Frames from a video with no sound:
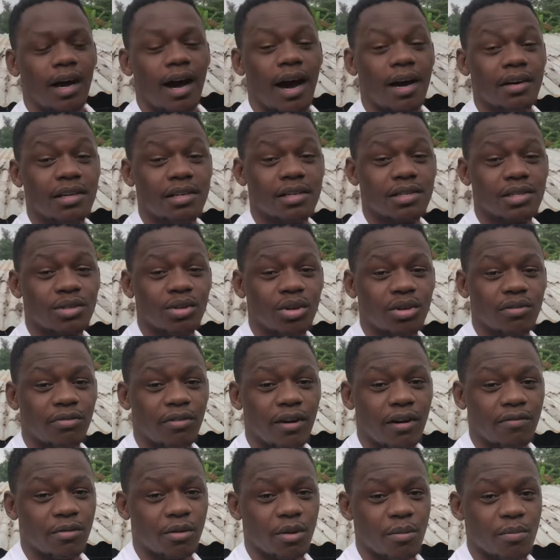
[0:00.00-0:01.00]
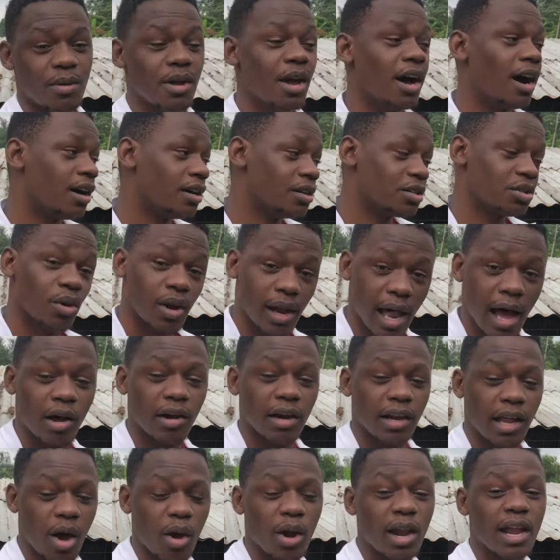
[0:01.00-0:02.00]
And it is not far from here. So
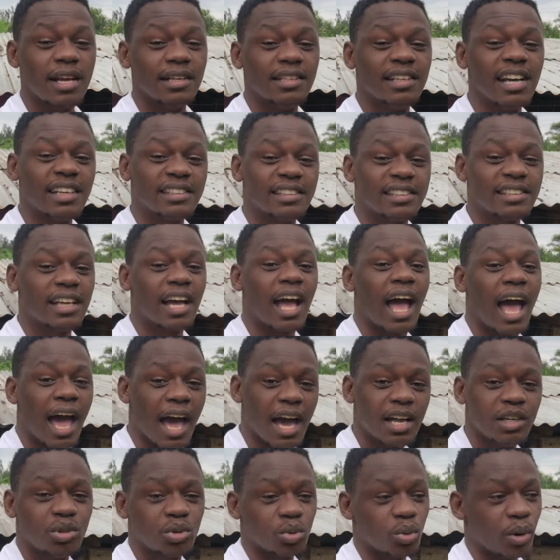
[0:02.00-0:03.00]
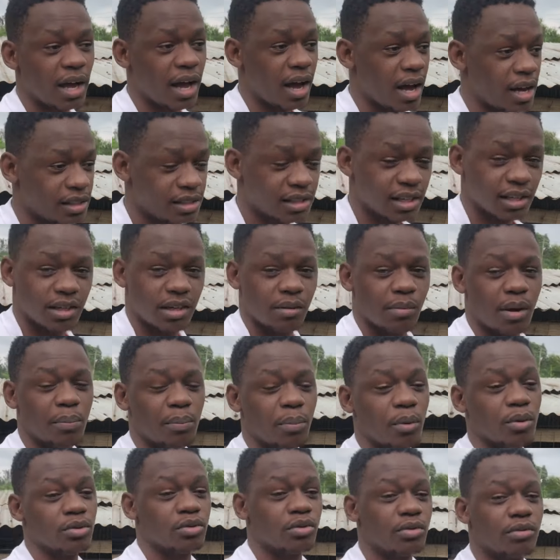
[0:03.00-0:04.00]
now let's just head to where I started my
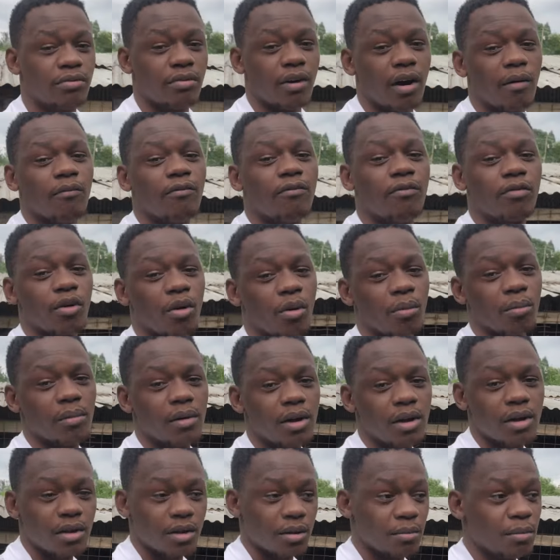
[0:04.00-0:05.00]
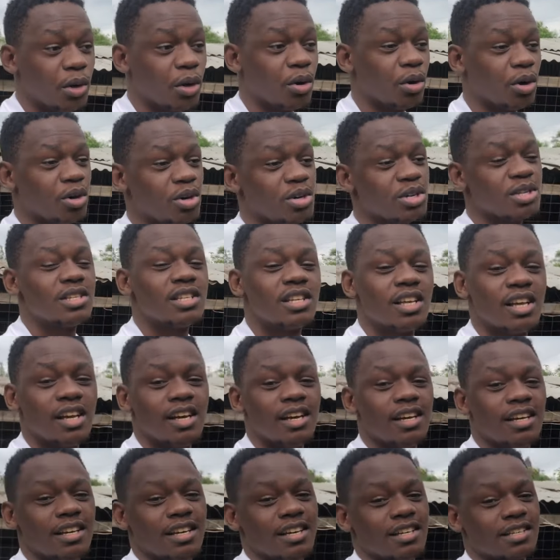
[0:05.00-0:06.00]
poultry farm from because
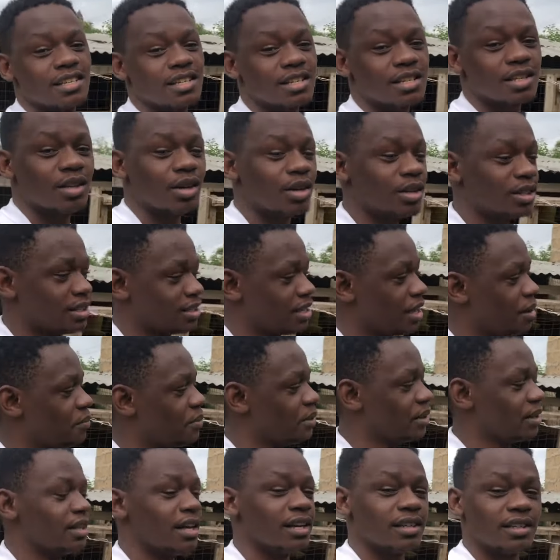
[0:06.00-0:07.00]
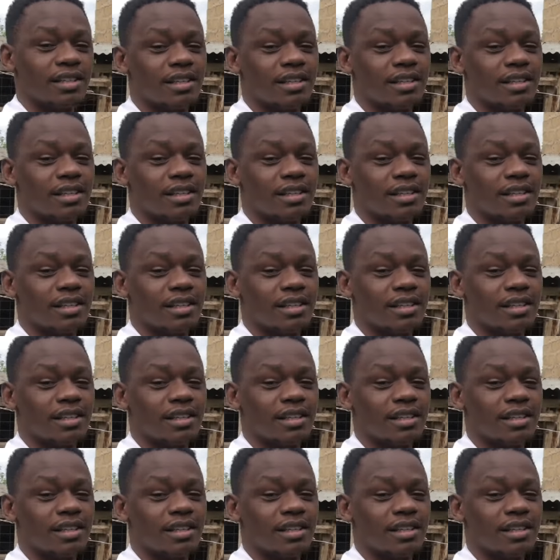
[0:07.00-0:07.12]
it is not something that